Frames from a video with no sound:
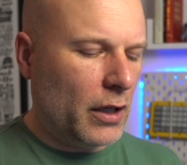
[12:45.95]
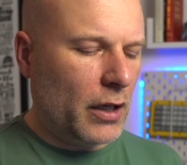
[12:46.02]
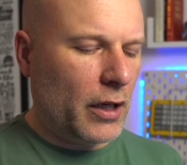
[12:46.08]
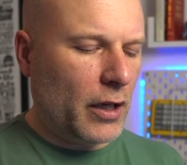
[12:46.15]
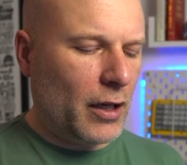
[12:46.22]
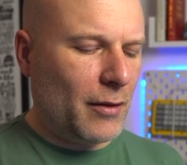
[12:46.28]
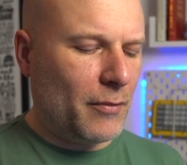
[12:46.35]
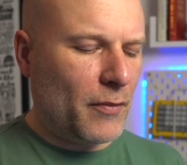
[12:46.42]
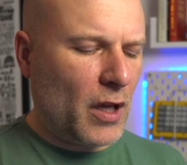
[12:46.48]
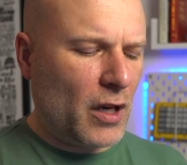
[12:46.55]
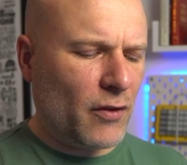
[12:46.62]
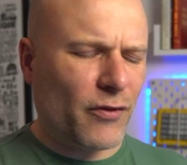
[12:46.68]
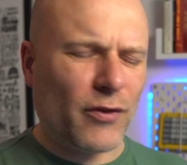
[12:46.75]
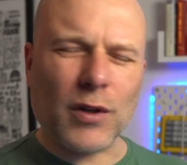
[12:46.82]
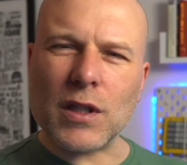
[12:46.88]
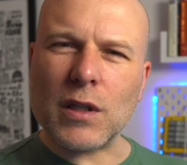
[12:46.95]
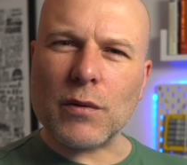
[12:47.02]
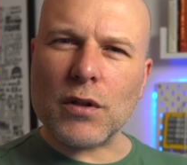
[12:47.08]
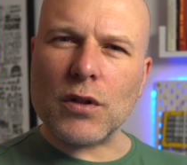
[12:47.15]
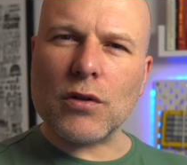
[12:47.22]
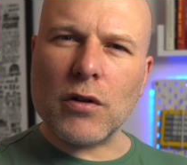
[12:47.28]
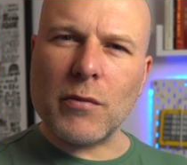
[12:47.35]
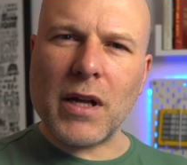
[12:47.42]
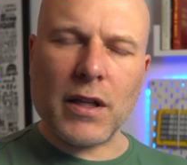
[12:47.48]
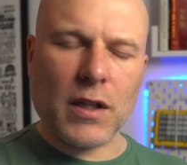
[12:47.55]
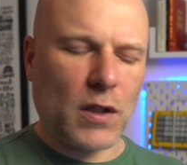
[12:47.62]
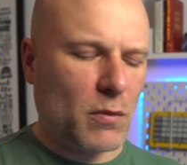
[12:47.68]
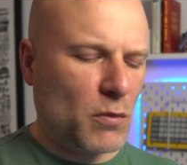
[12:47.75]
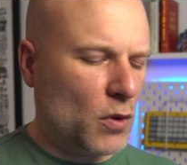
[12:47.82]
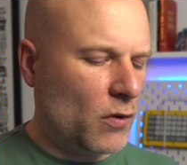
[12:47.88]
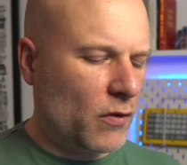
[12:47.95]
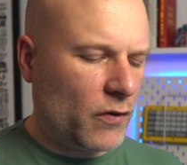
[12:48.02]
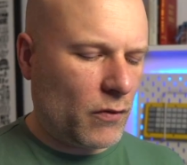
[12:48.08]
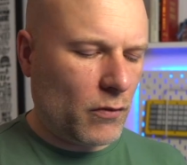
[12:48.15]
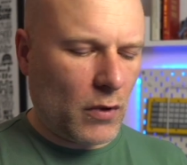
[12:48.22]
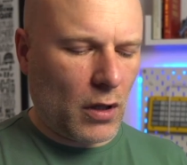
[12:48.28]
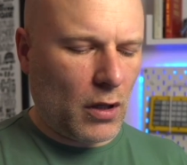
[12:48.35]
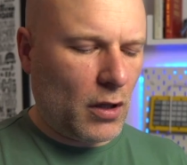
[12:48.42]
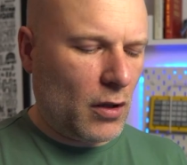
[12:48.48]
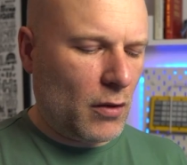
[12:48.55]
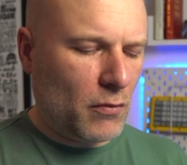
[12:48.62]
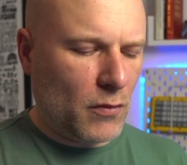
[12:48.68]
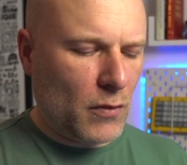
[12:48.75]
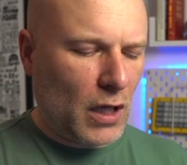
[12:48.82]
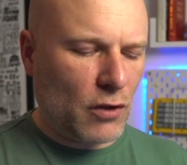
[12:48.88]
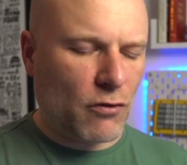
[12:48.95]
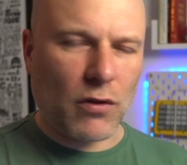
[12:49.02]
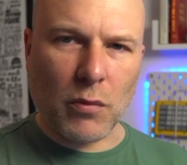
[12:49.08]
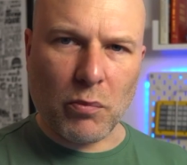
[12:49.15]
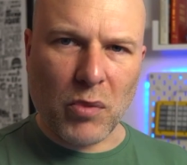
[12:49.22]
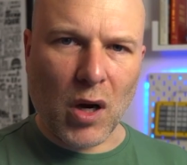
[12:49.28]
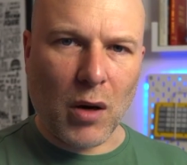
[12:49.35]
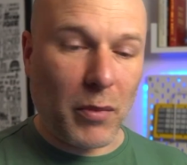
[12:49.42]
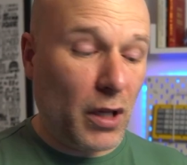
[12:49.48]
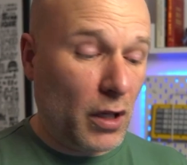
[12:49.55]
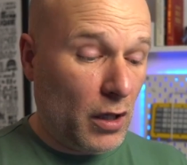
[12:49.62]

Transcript: And at first I wasn't sure about the smooth nature of the POM,